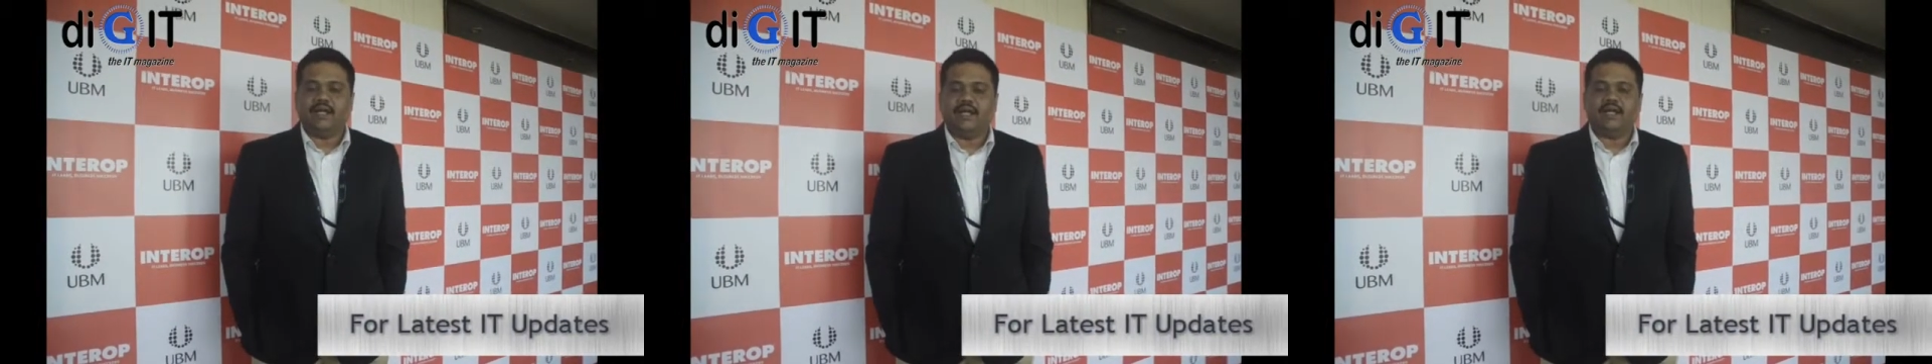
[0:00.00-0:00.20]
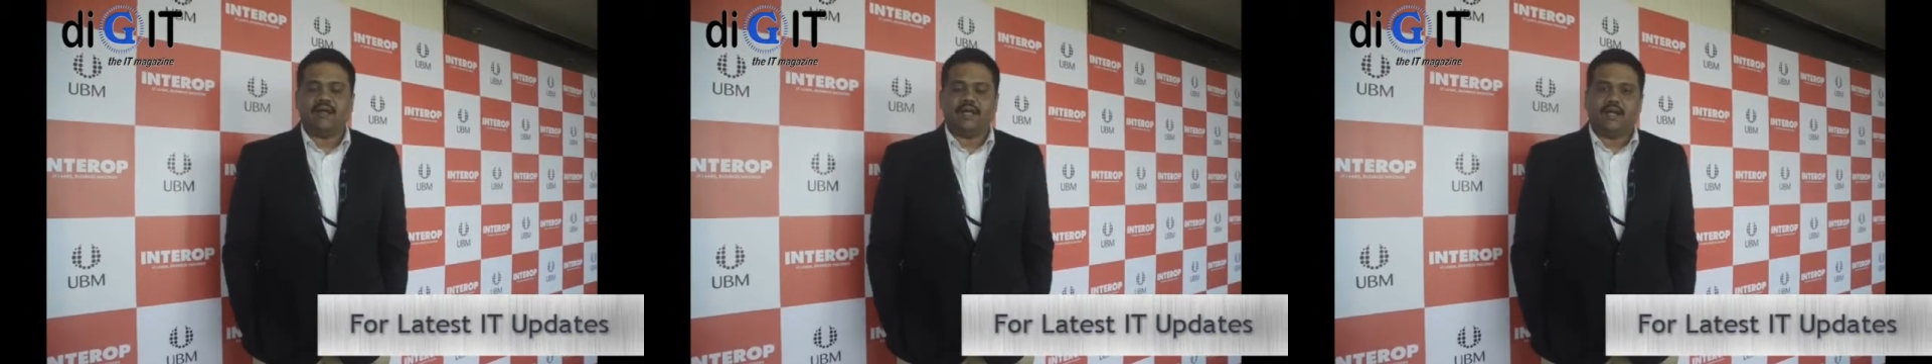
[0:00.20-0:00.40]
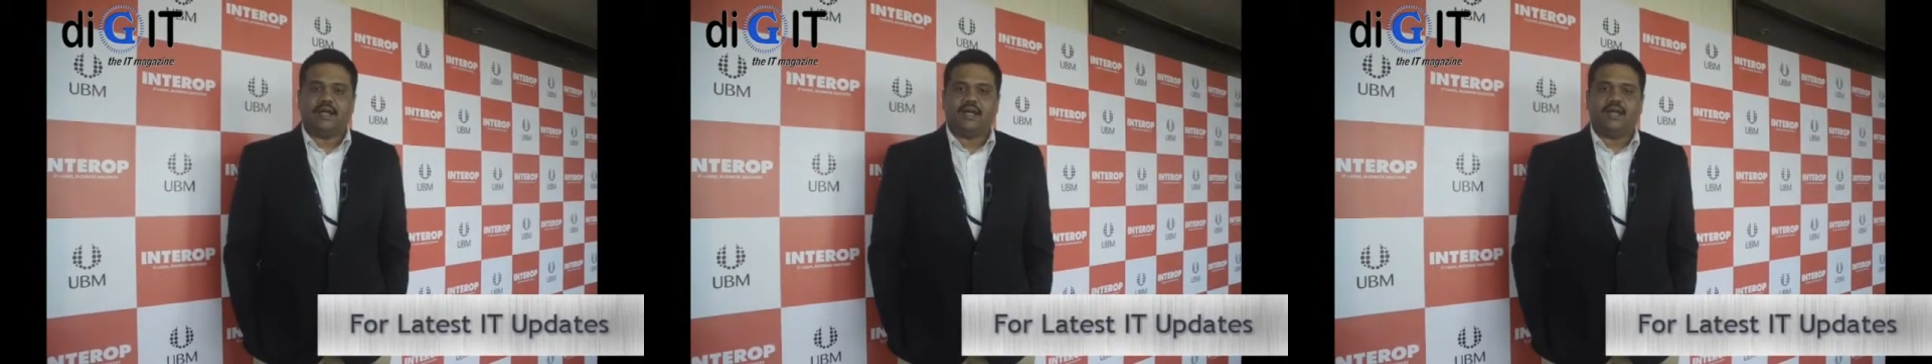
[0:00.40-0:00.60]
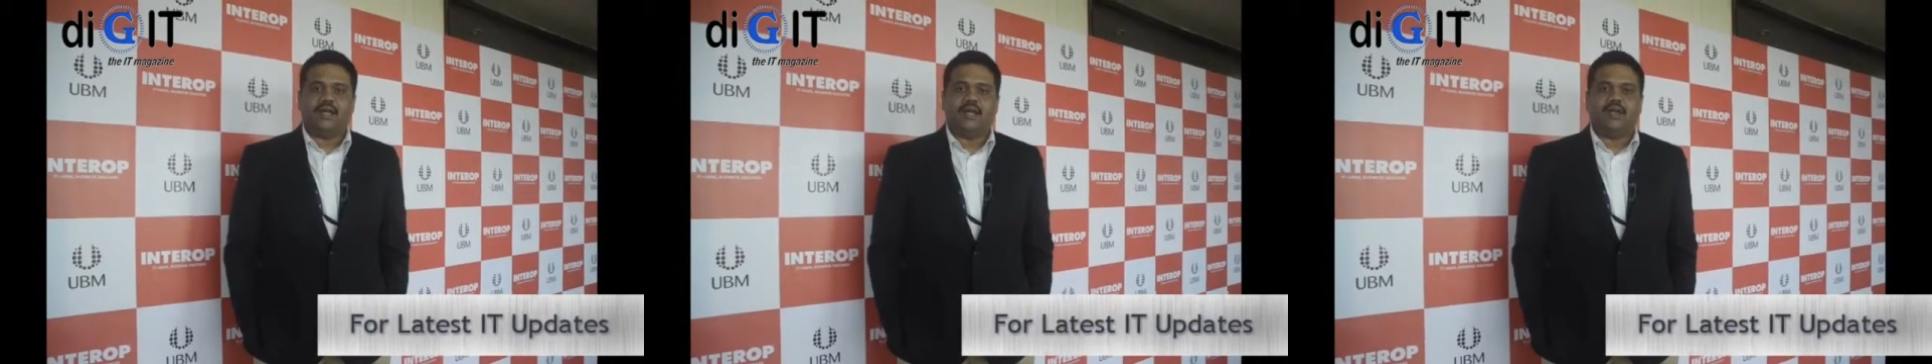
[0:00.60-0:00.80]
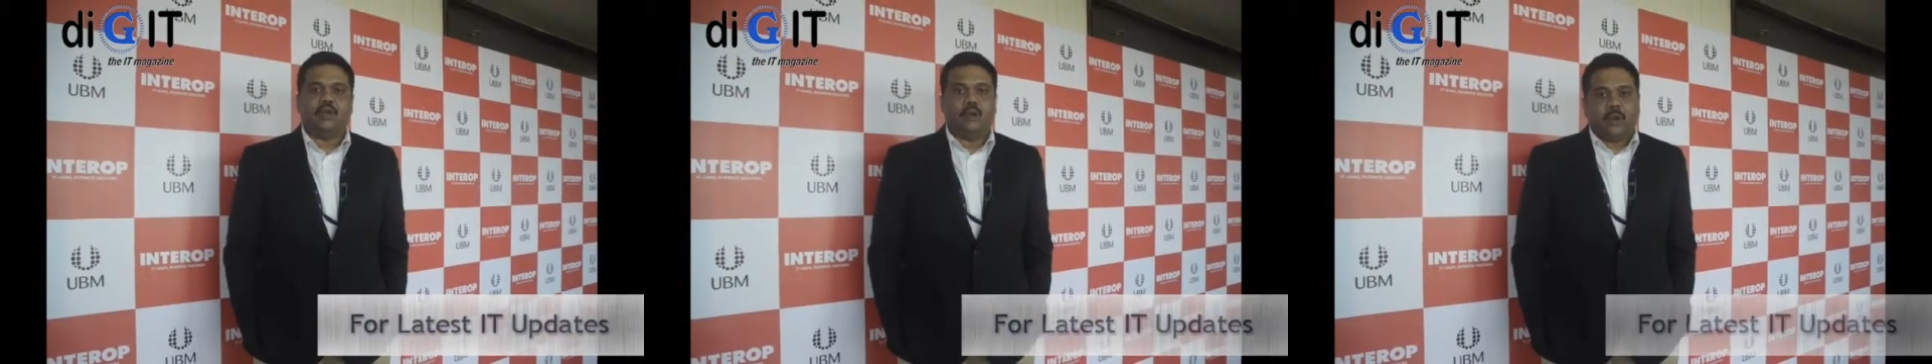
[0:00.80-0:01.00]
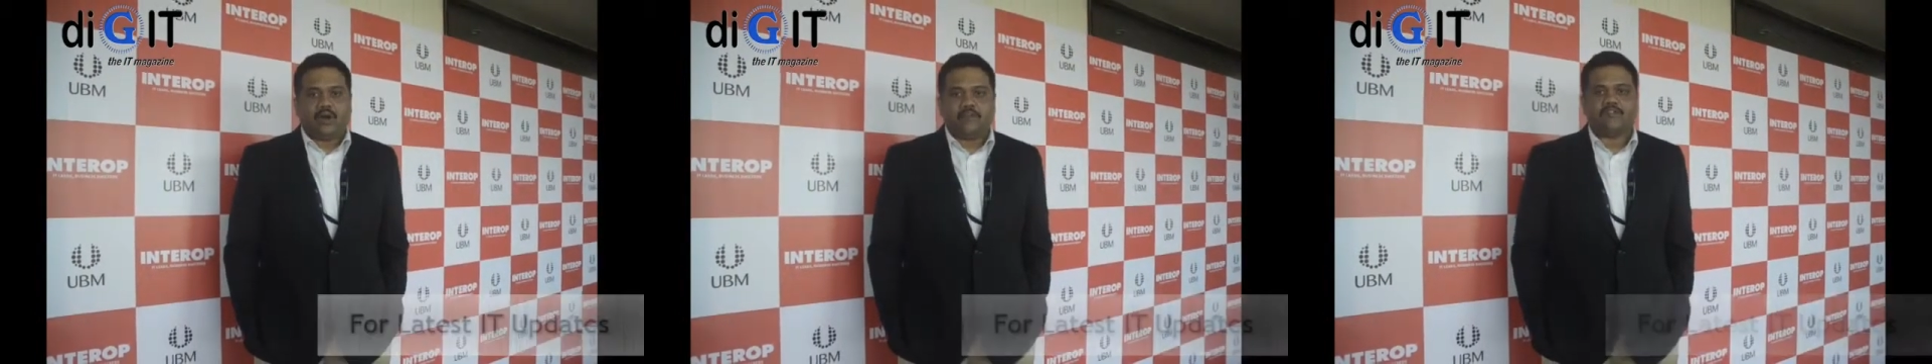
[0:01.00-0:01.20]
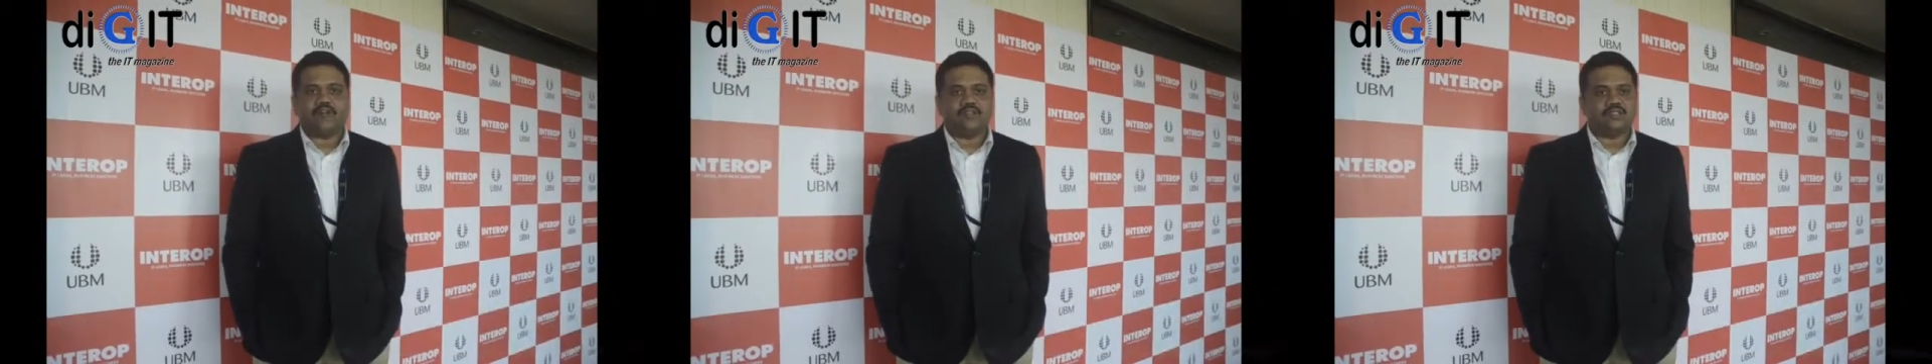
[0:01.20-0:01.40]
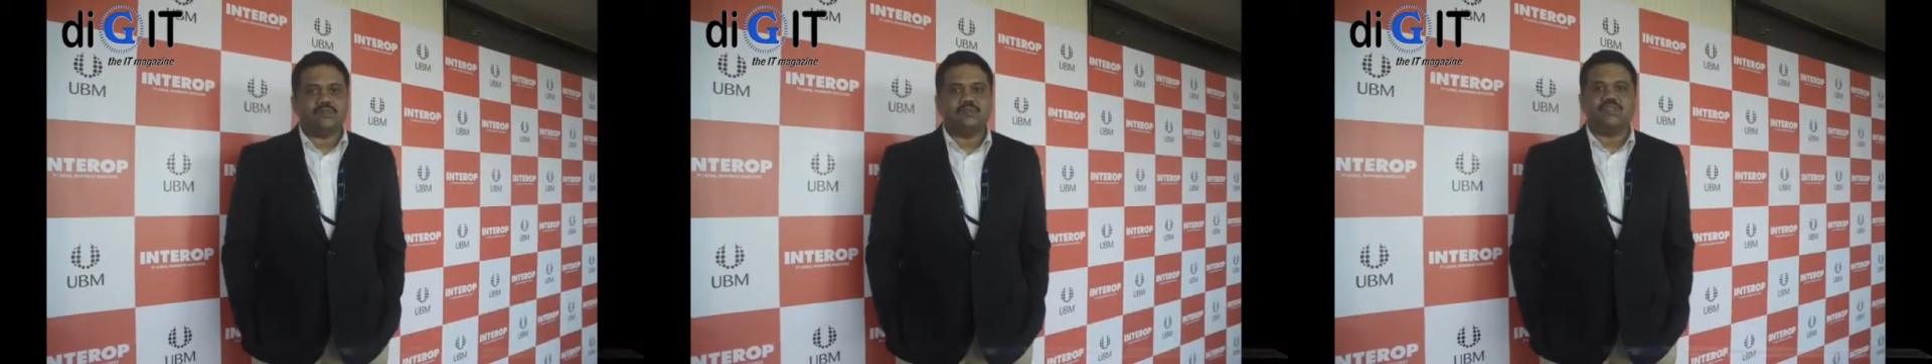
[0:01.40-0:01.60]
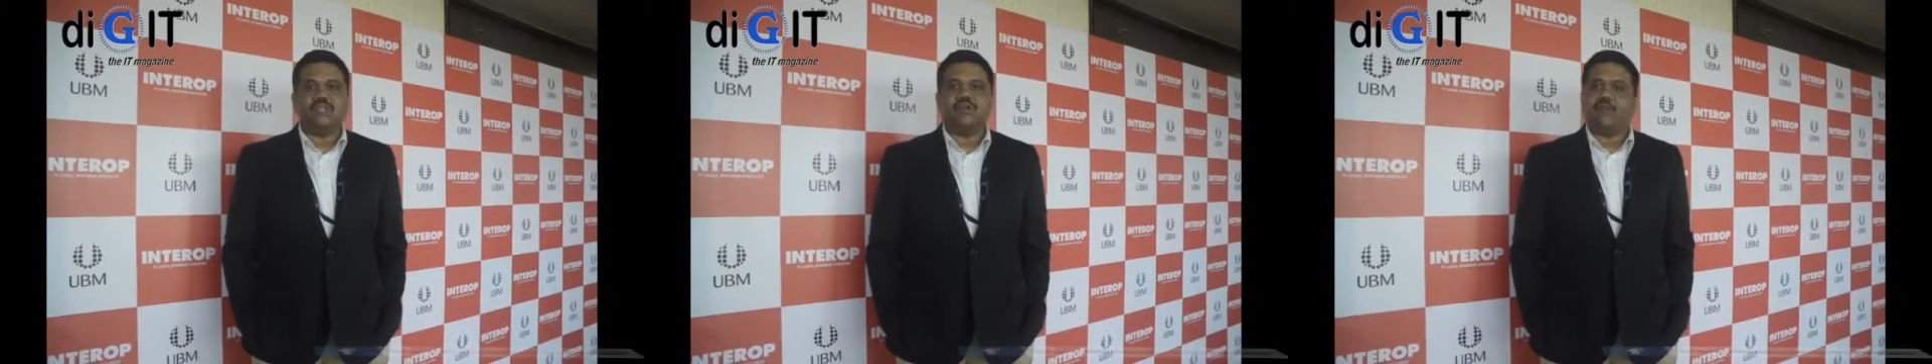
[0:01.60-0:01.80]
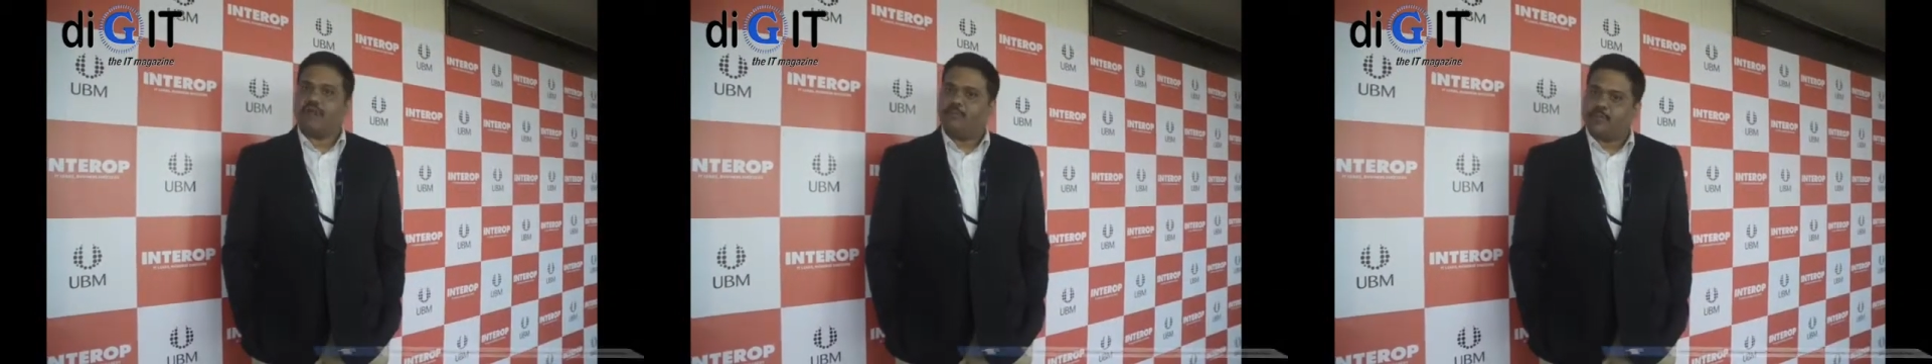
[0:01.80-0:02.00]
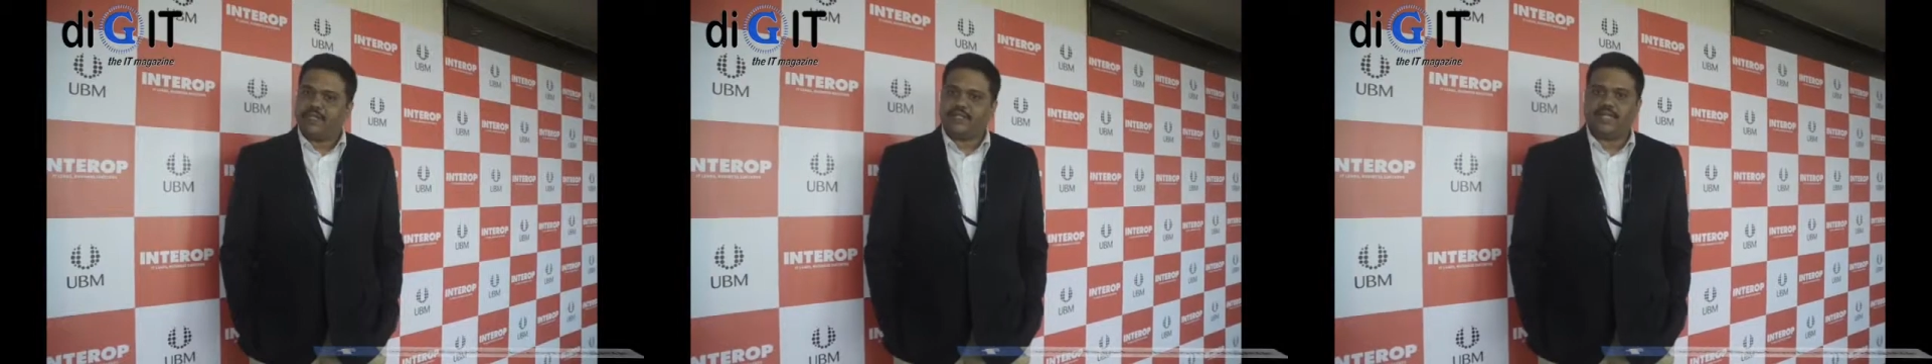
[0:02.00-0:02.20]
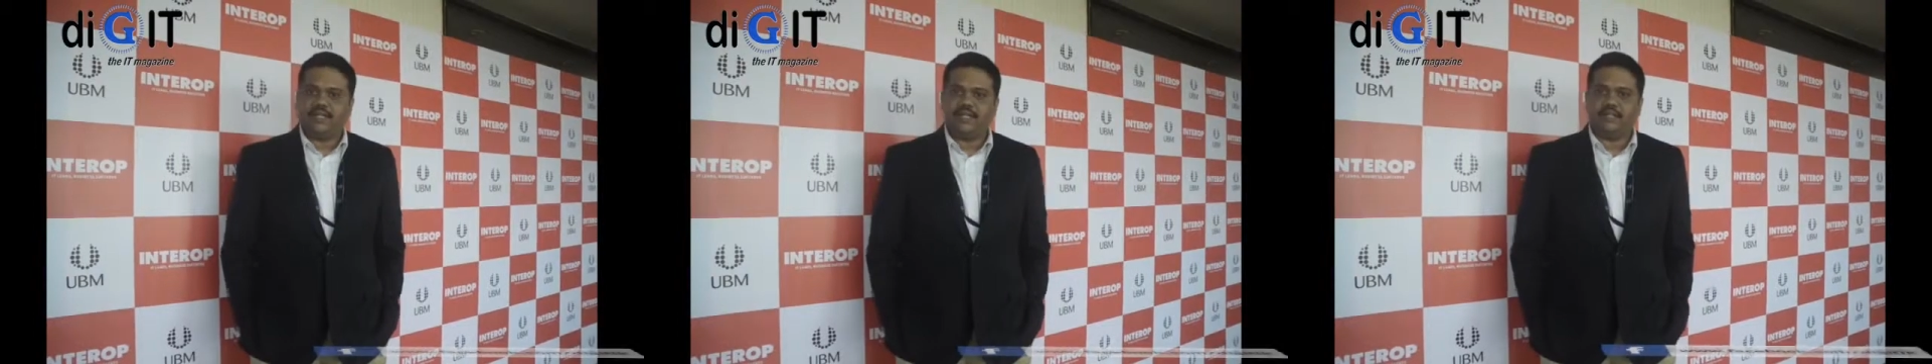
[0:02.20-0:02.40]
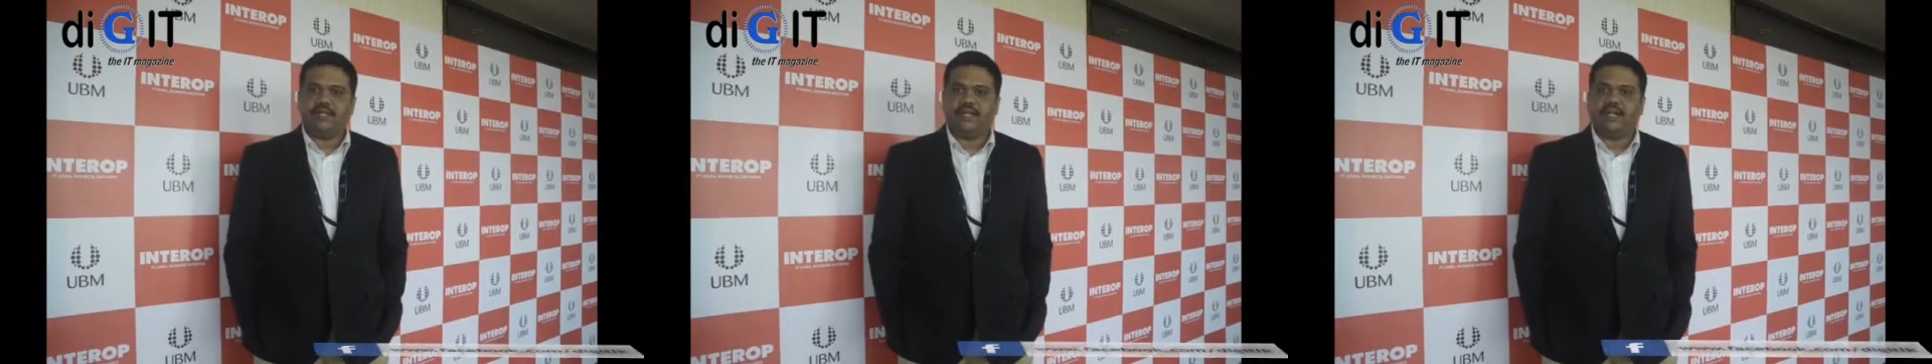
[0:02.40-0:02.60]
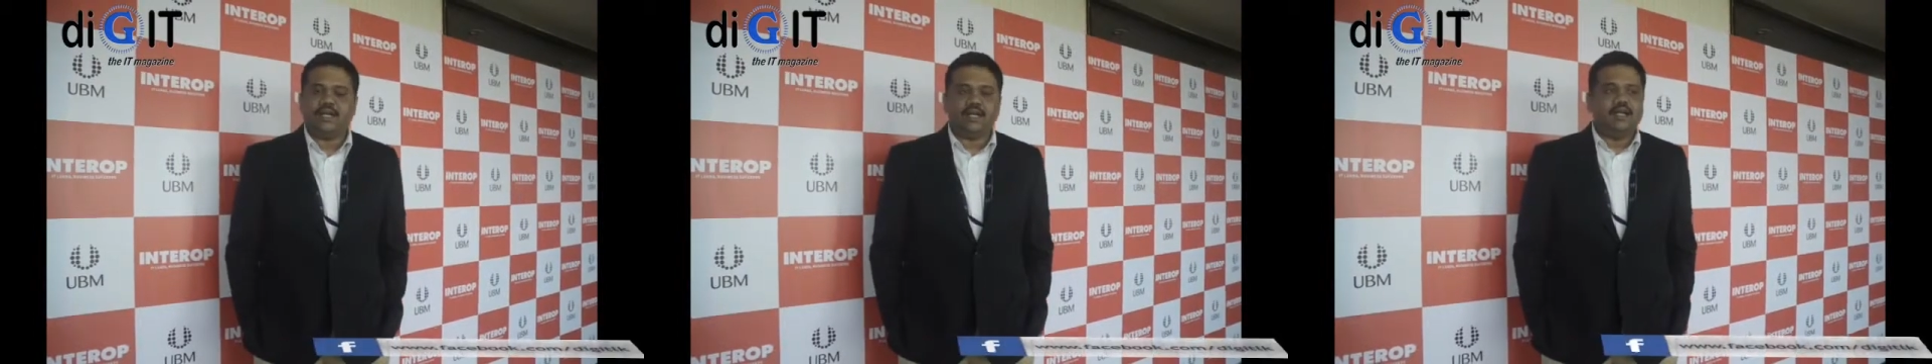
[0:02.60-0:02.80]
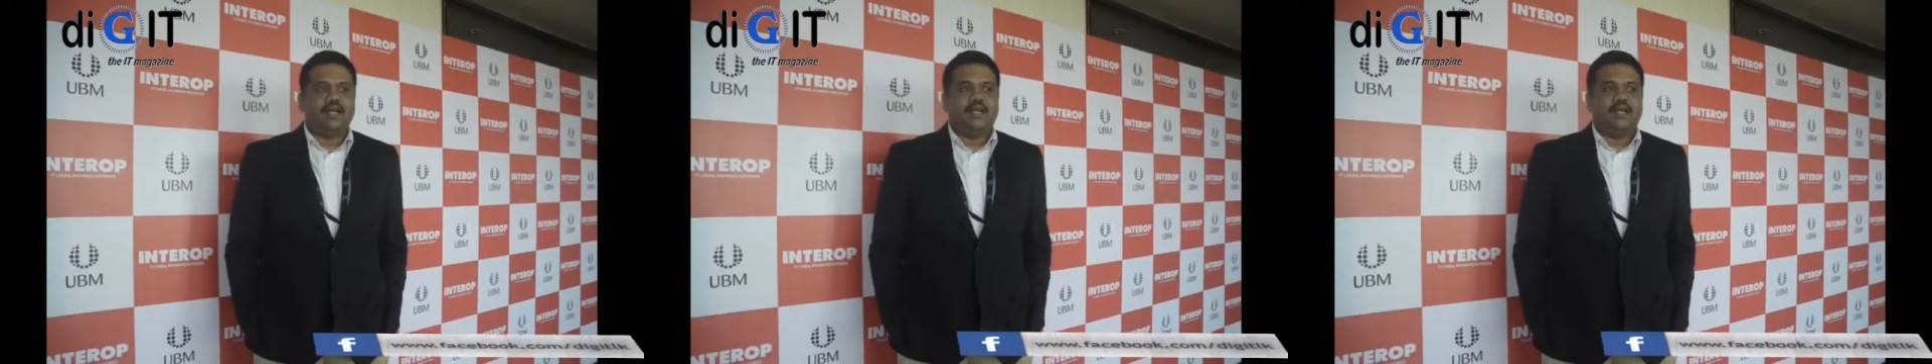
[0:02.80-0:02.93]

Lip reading: and a lot of customers here appreciated that.